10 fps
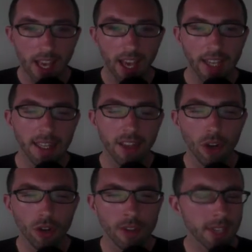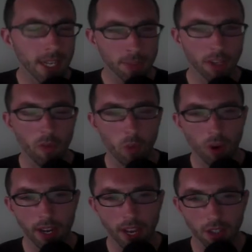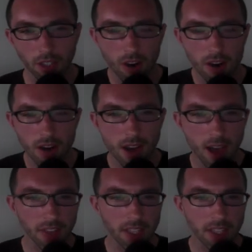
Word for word: And those types of workouts are not the